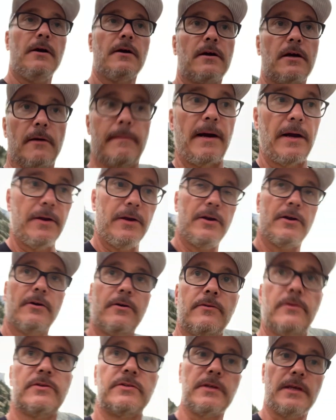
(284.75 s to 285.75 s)
Come out here,
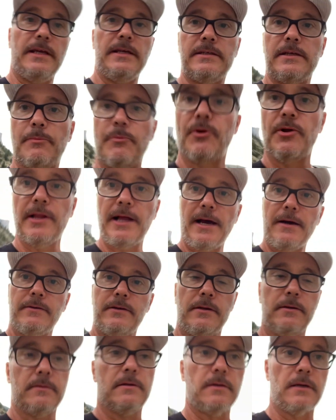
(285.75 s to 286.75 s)
there's an easy pullout.
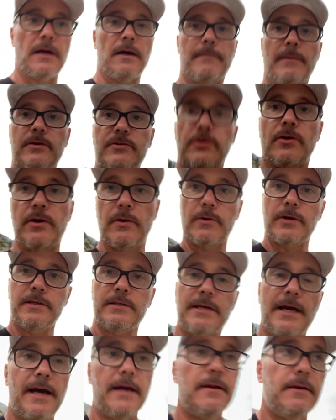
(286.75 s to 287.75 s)
Um, I'll show you where
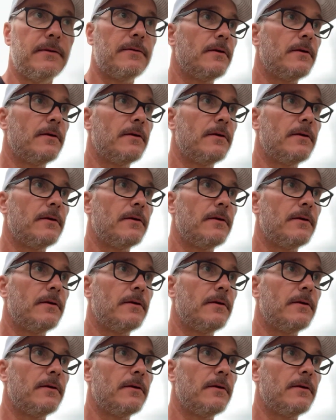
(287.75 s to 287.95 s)
it's at.